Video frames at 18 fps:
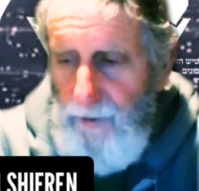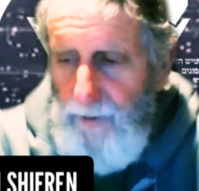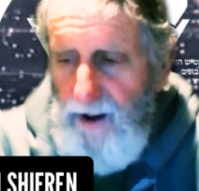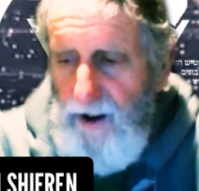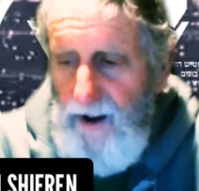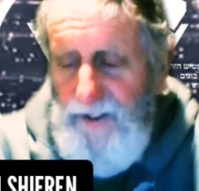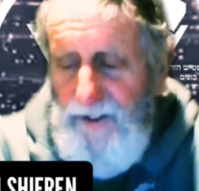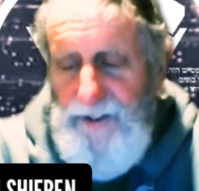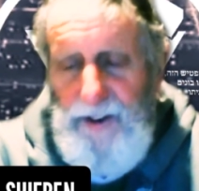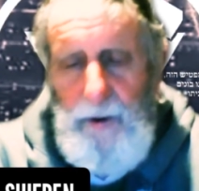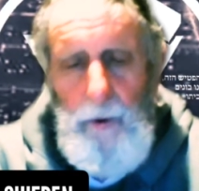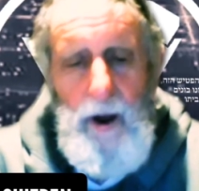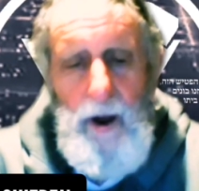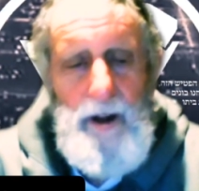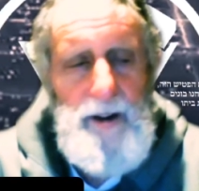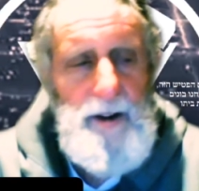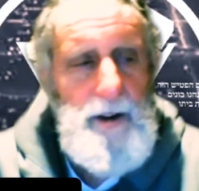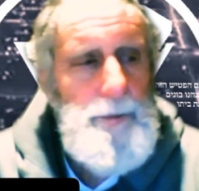Because he
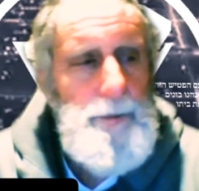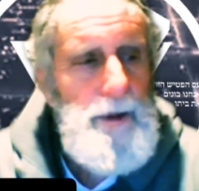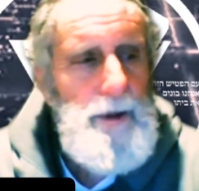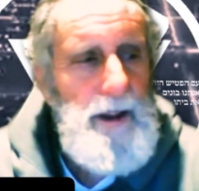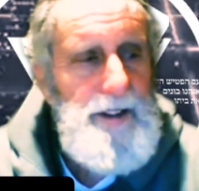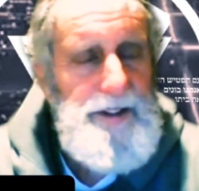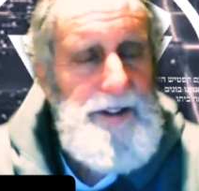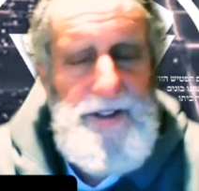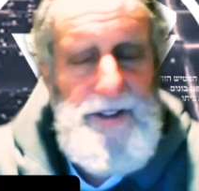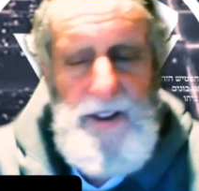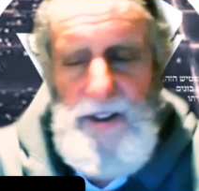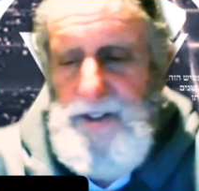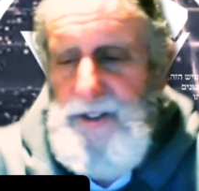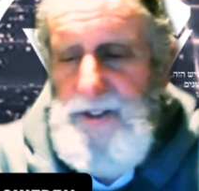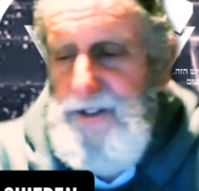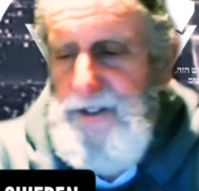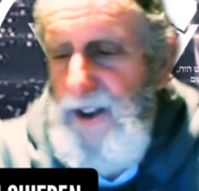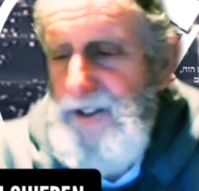wanted a place,
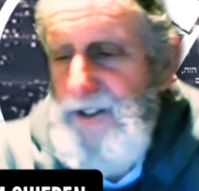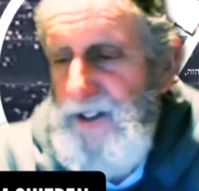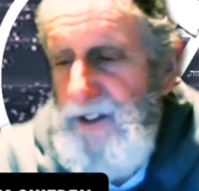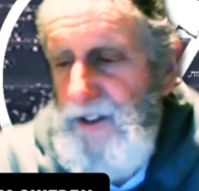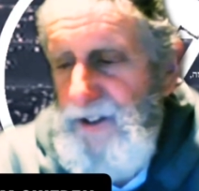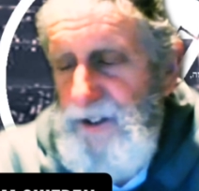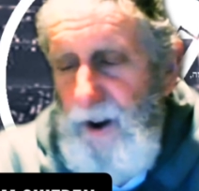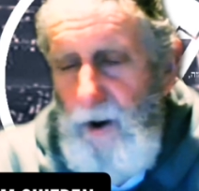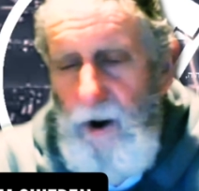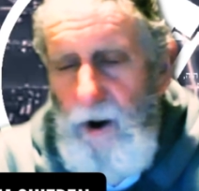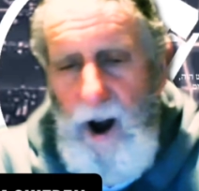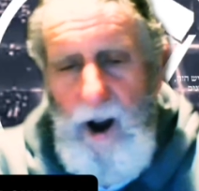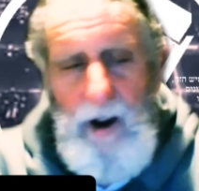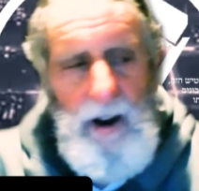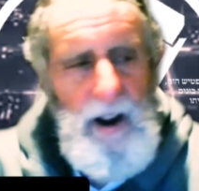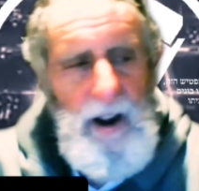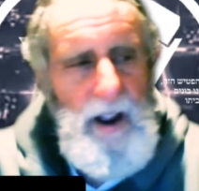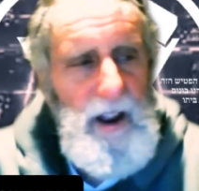as it says in the
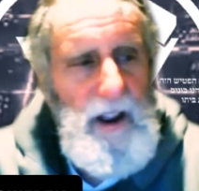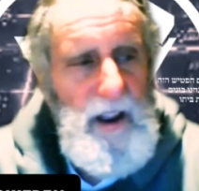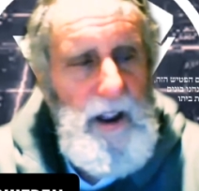Zohar,